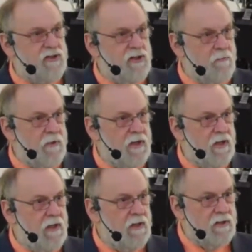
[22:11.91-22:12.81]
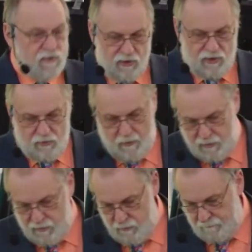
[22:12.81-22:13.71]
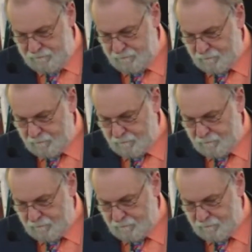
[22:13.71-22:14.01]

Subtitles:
to be the situation.